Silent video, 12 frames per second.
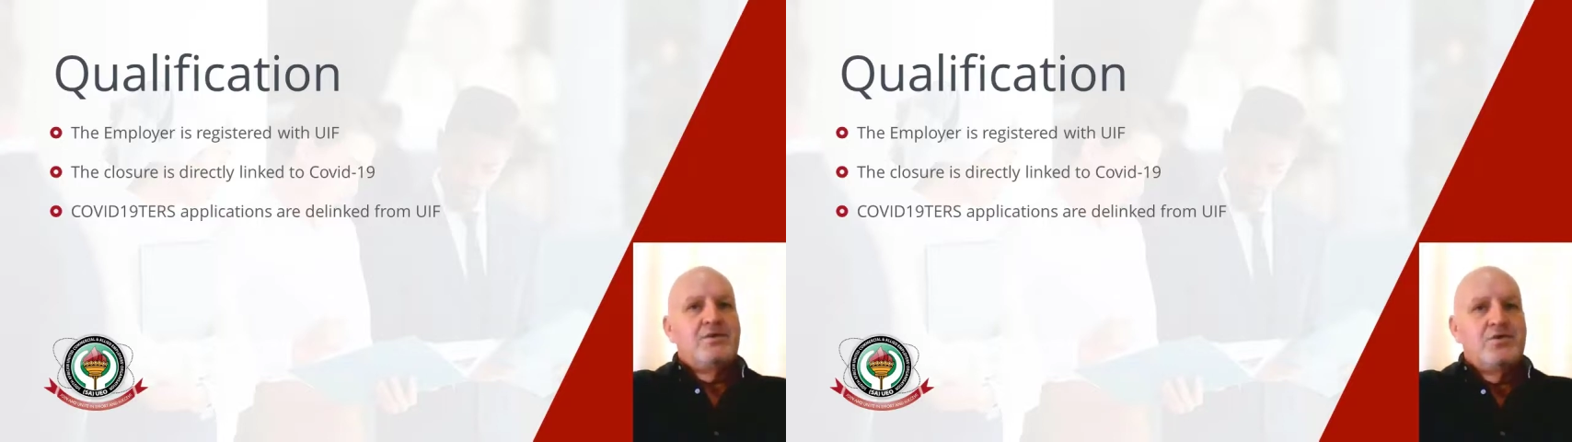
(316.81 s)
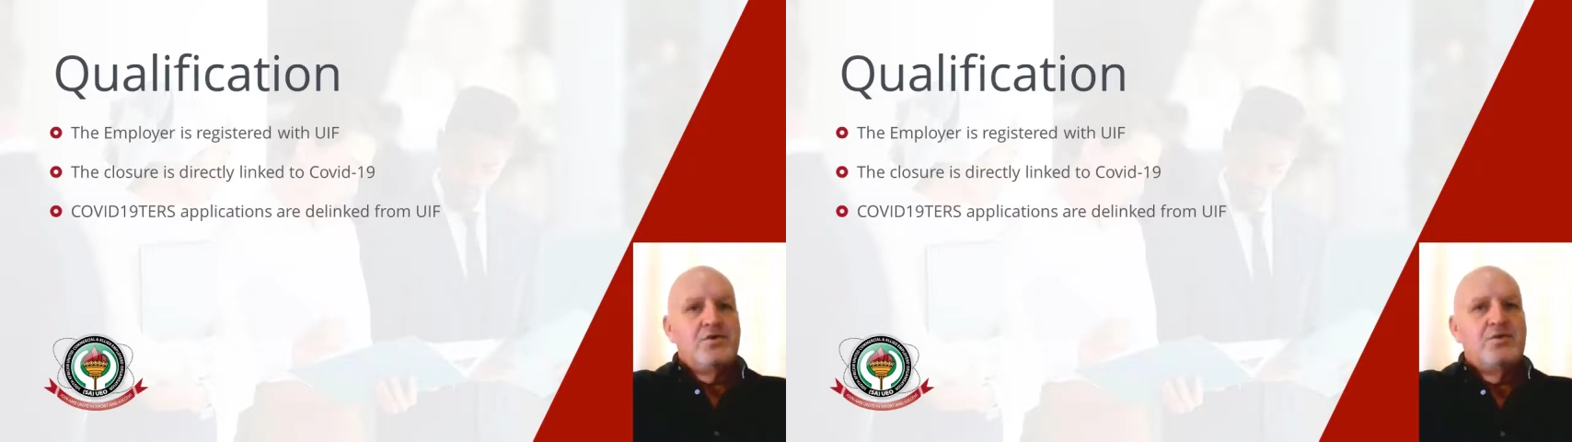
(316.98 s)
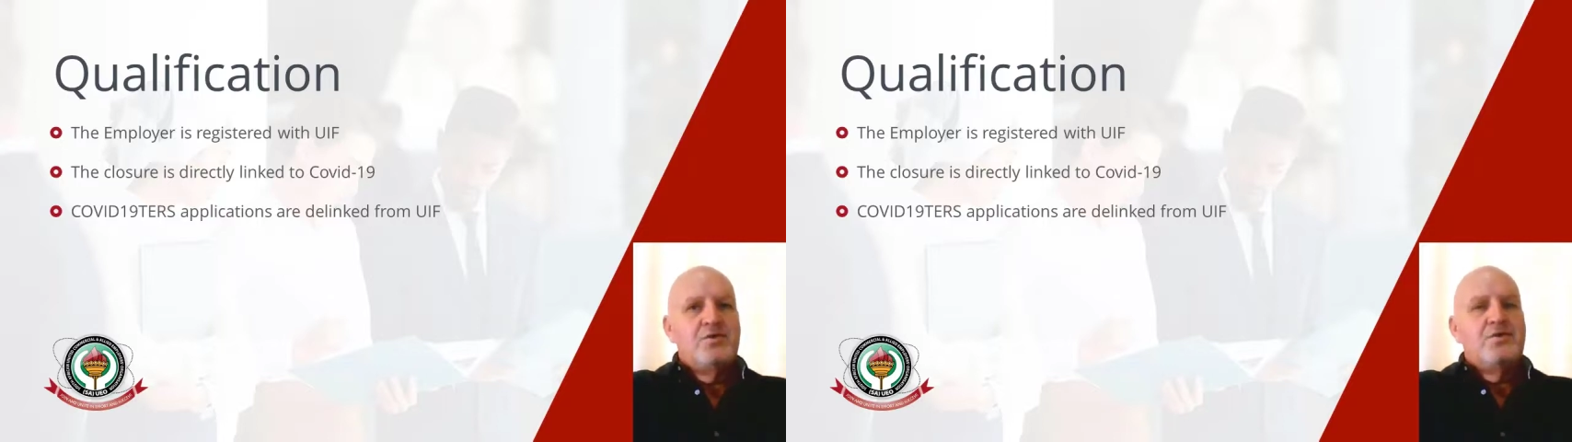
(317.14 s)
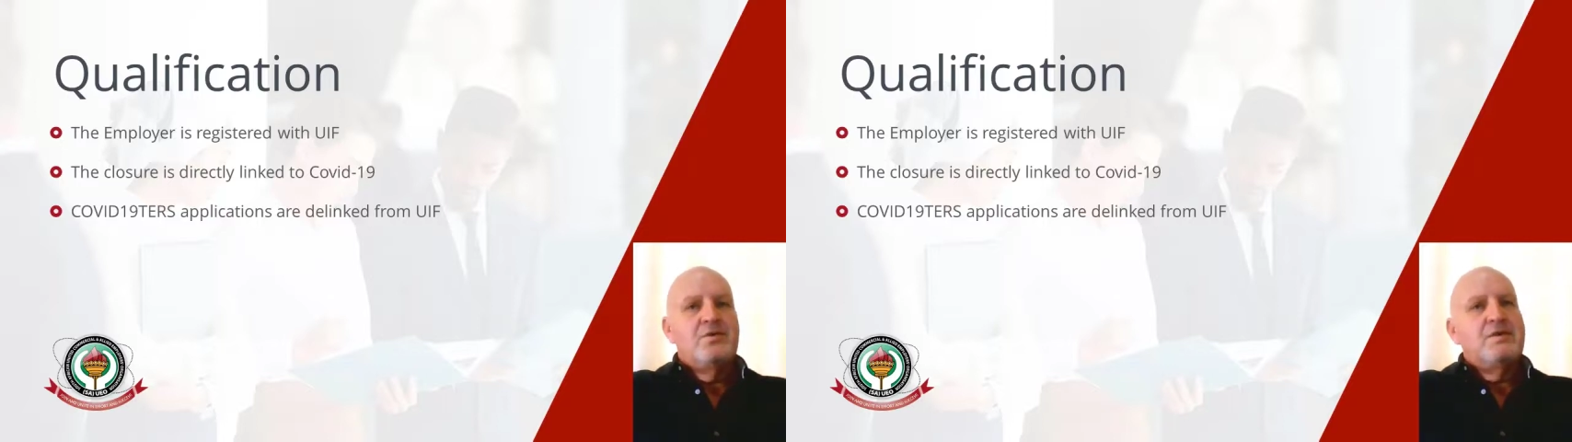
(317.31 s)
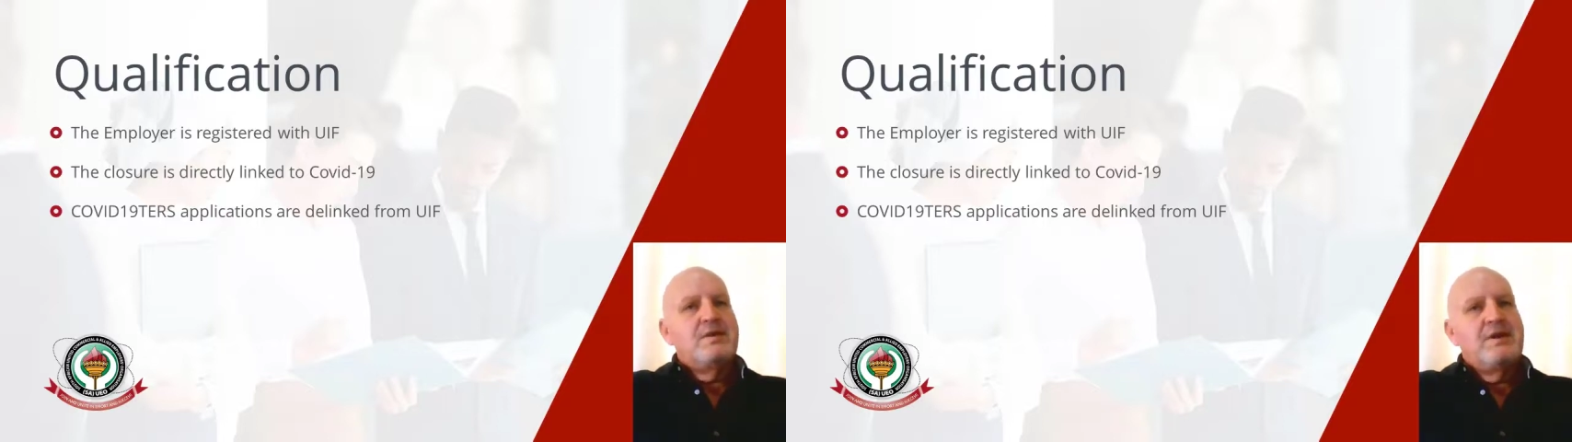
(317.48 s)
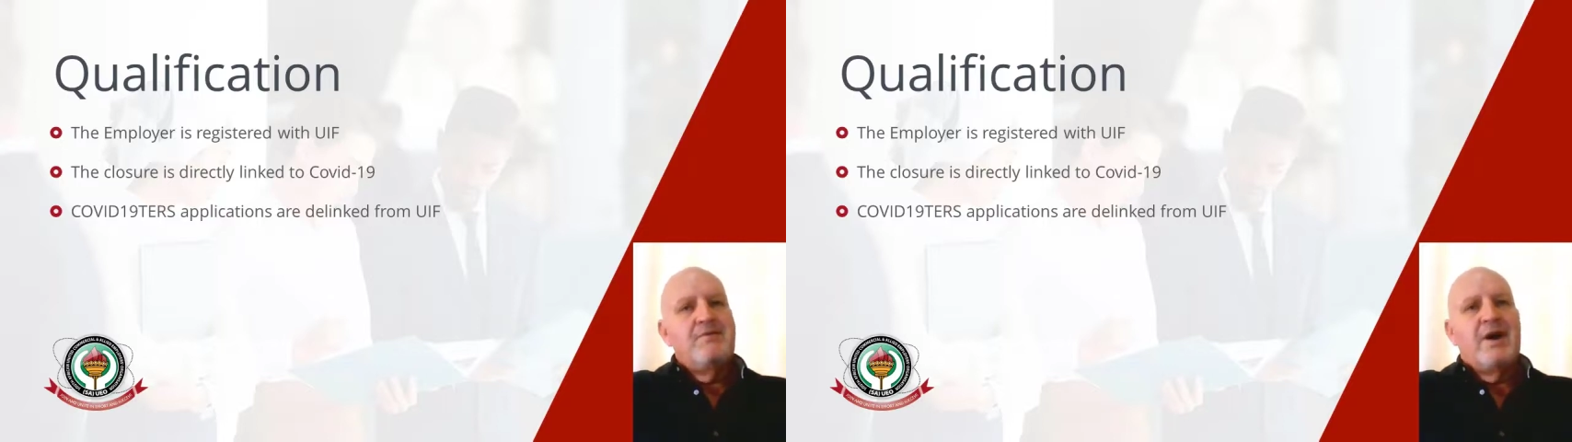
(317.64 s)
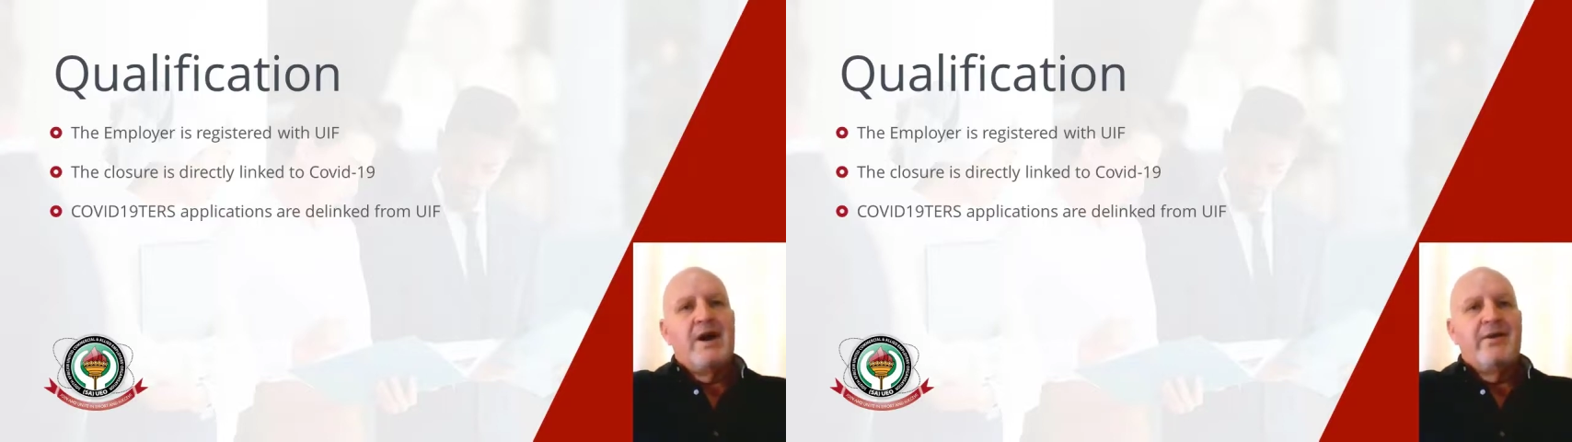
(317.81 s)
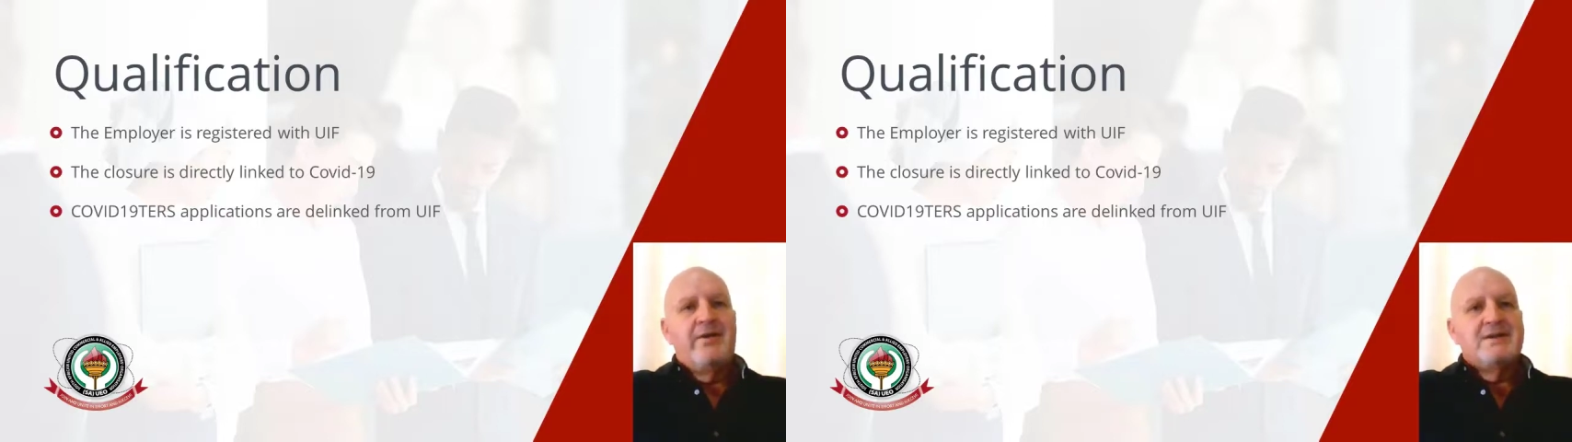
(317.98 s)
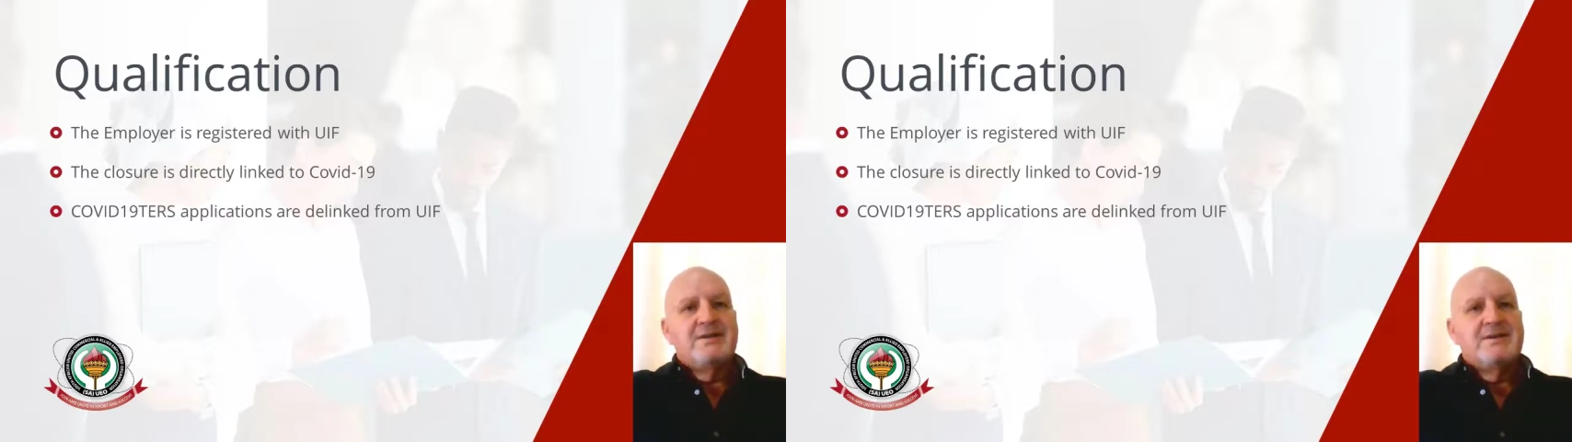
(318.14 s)
to the
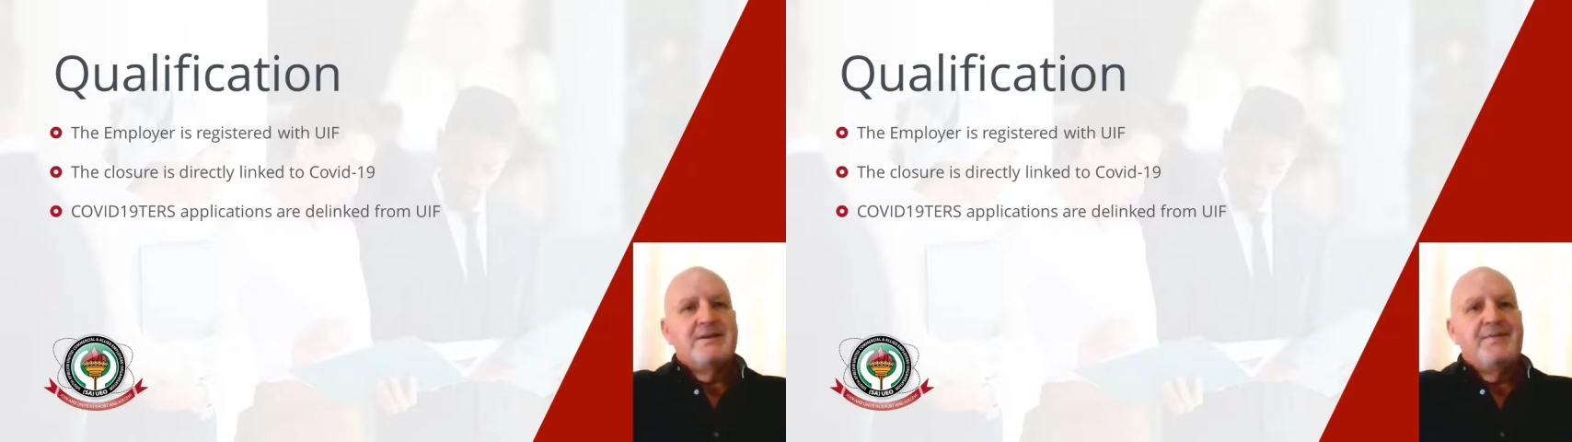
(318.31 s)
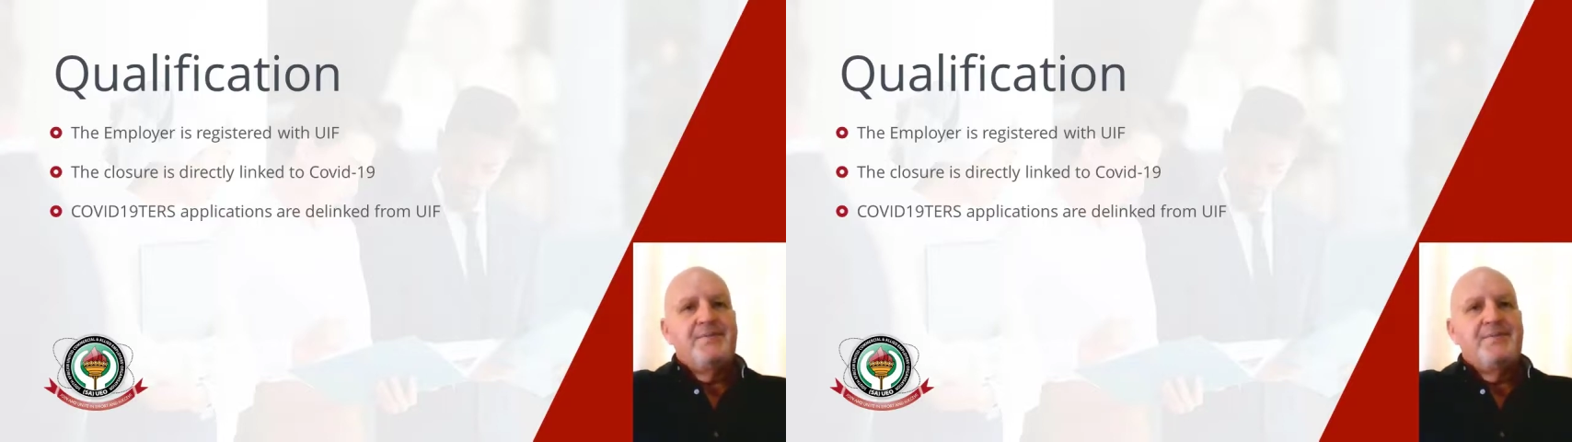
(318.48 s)
virus.